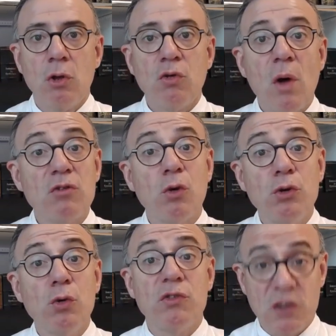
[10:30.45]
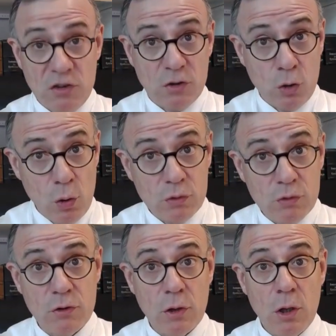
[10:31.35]
to also use this
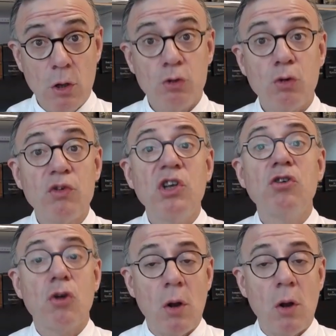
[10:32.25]
cause to teach